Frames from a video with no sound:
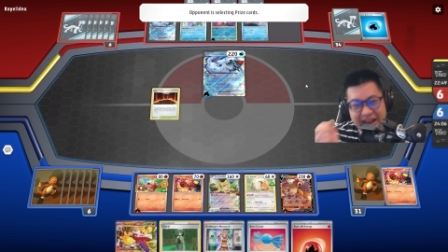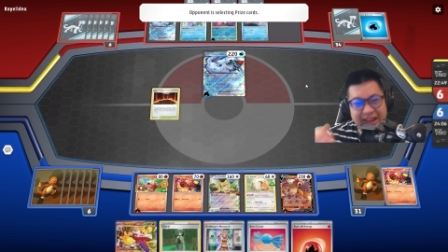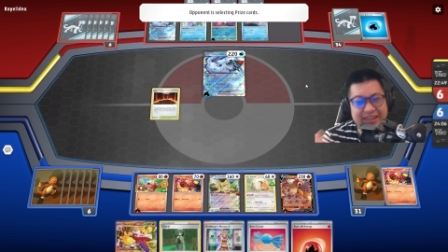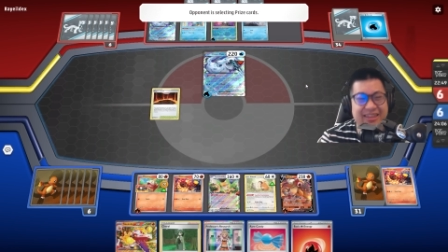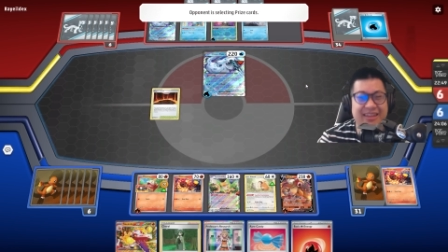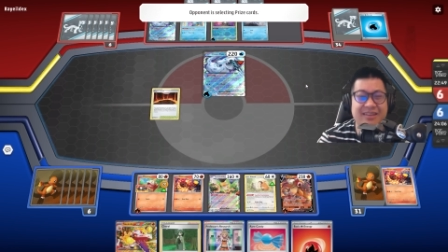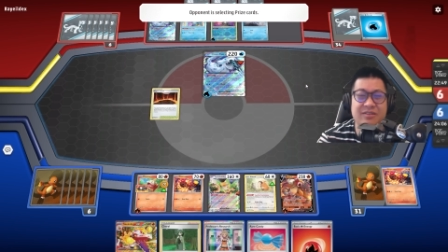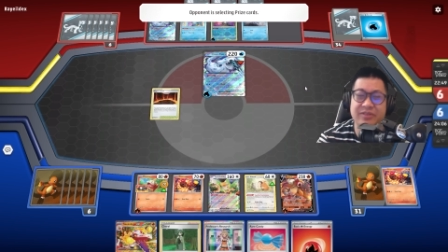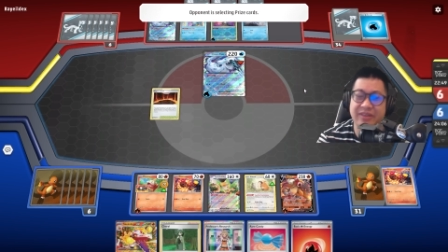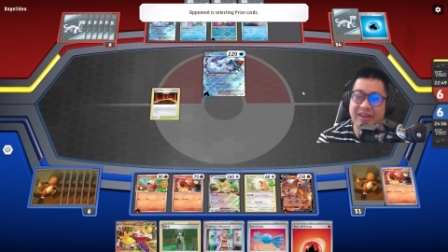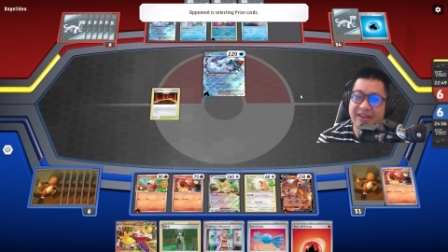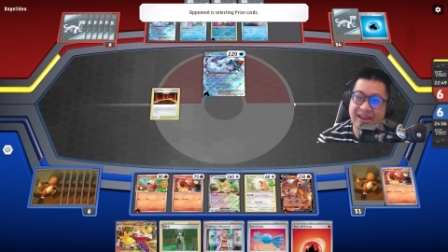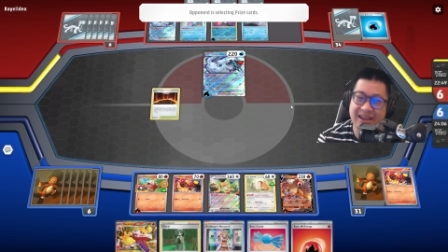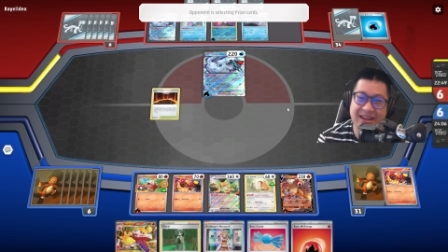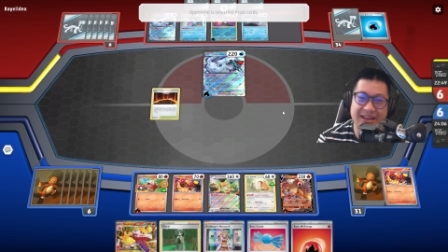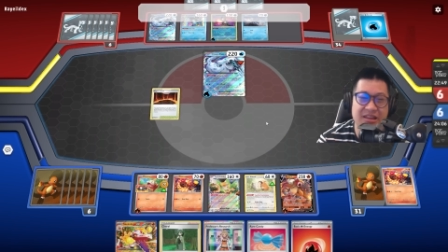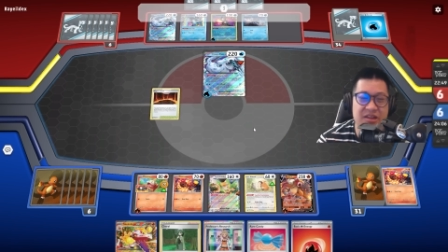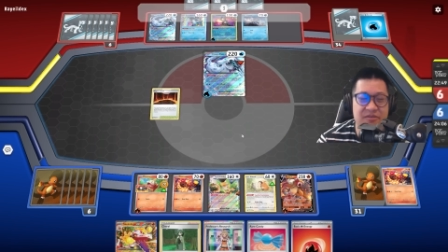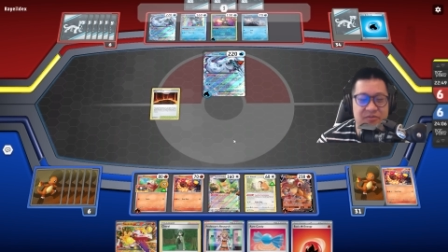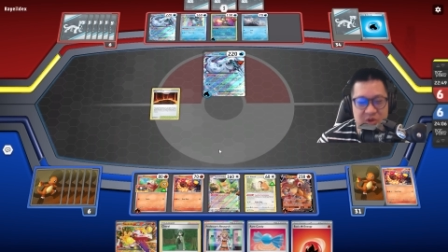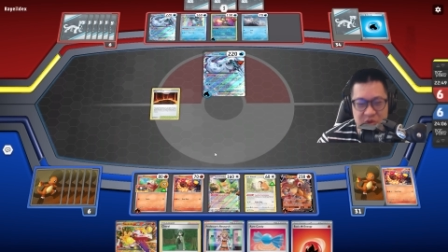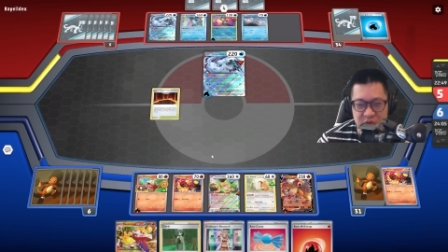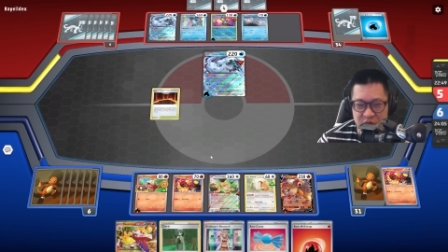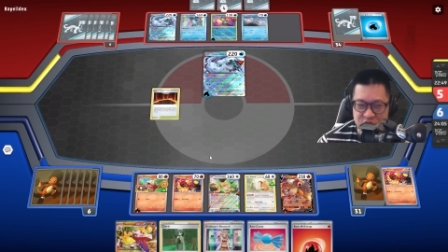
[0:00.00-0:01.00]
I didn't think he had
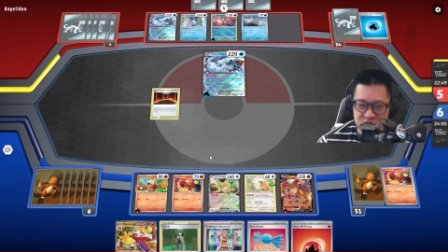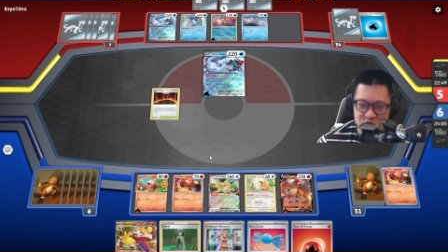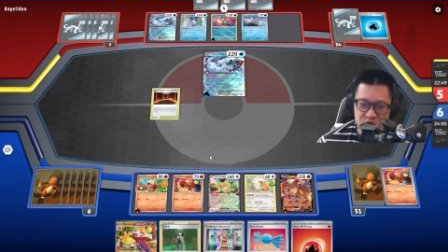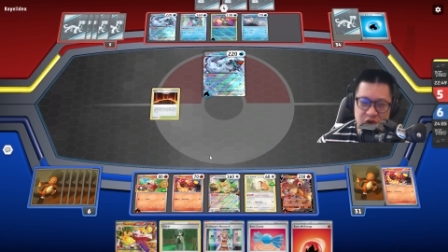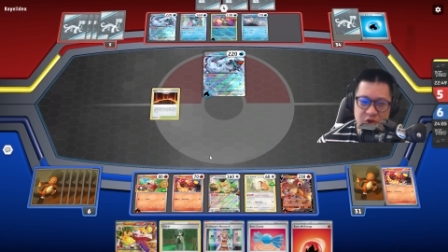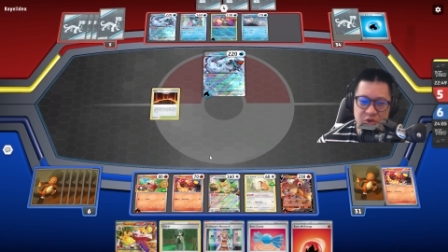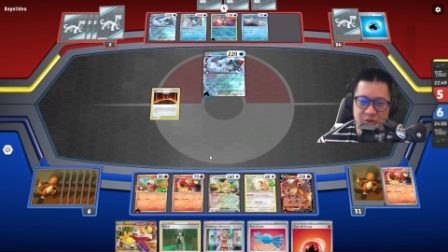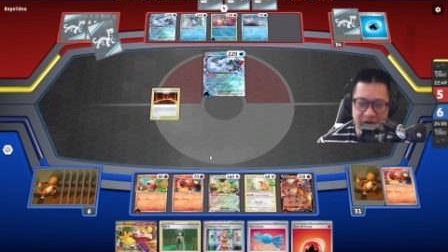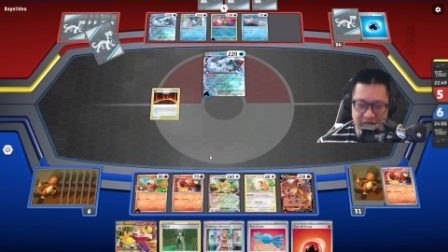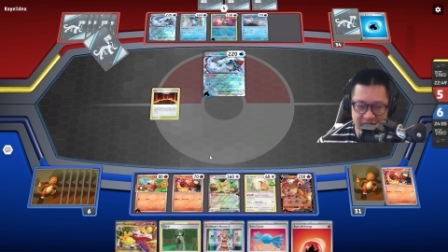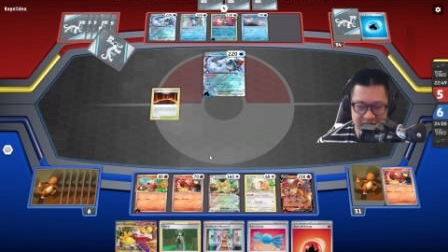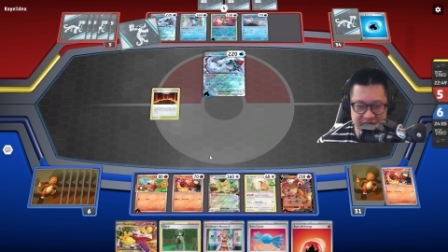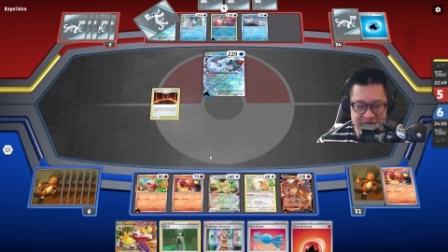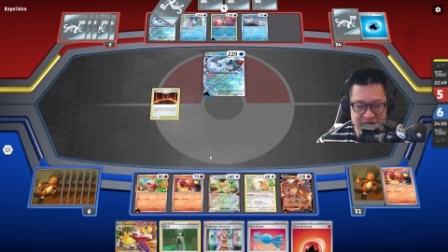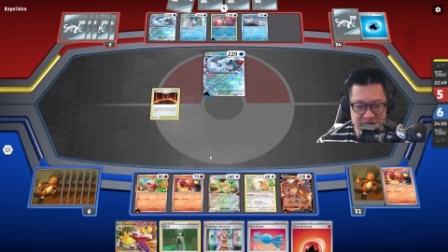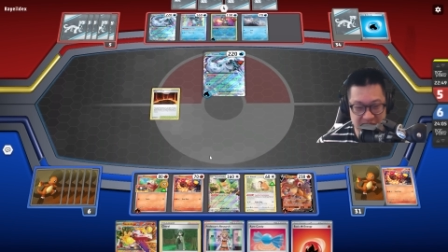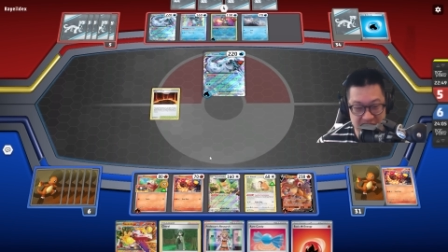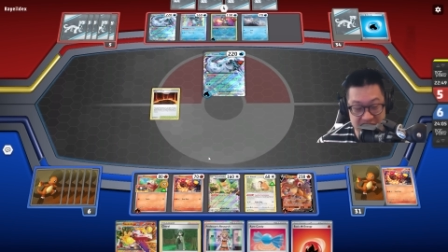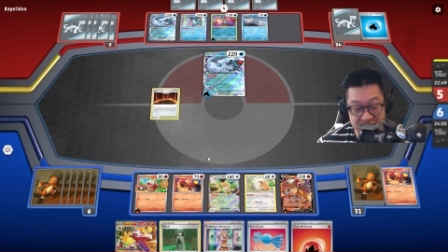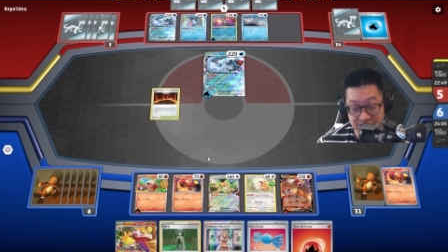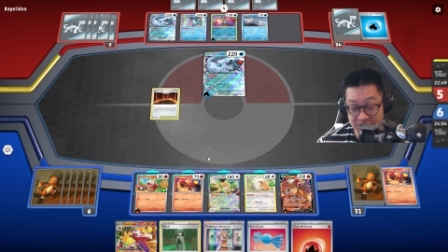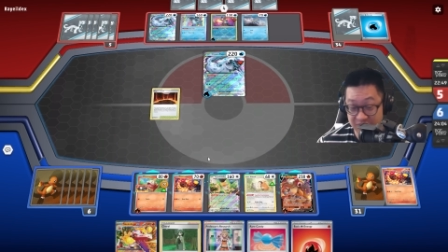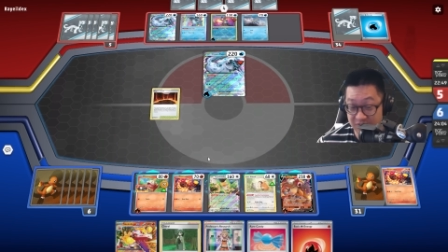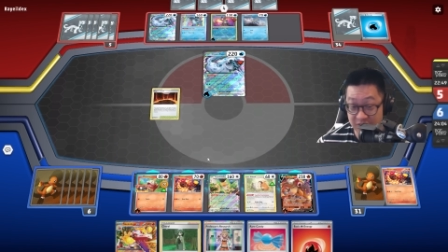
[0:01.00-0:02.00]
enough to retreat right here, so that
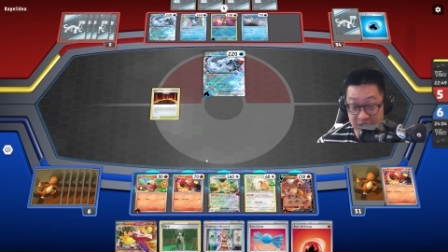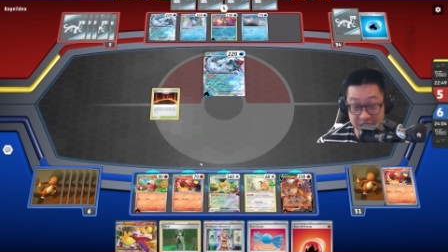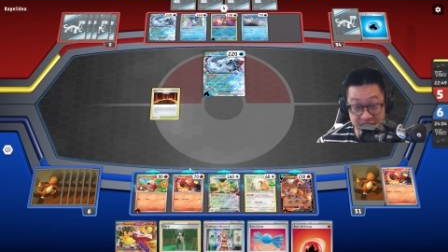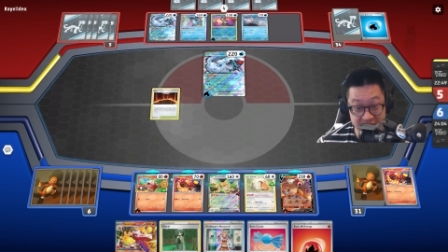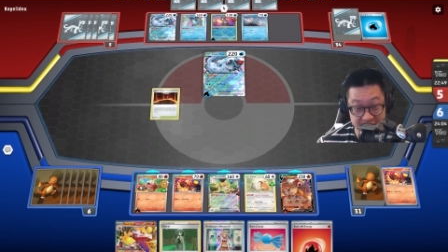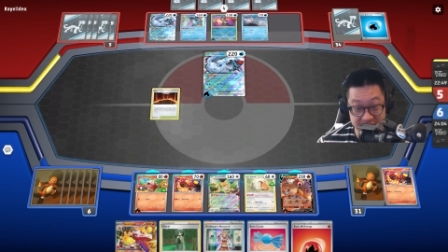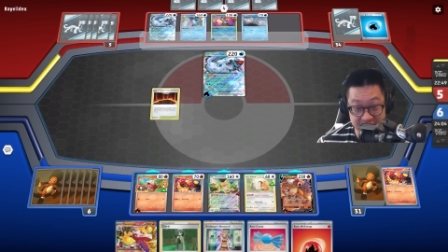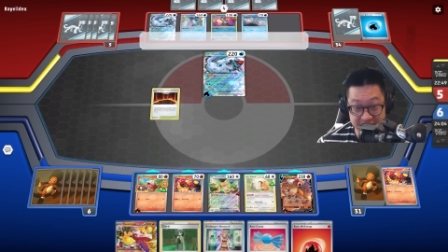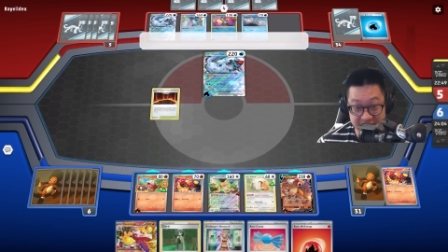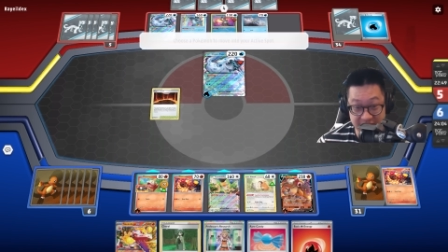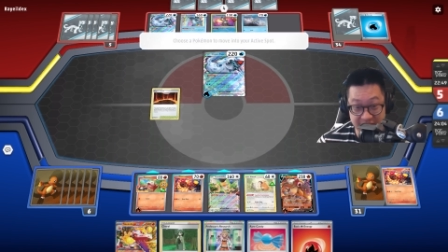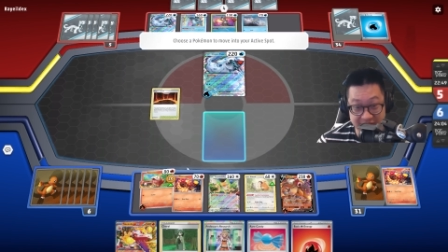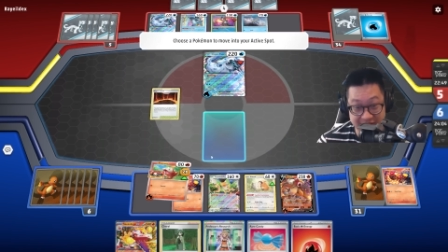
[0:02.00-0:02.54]
was very good.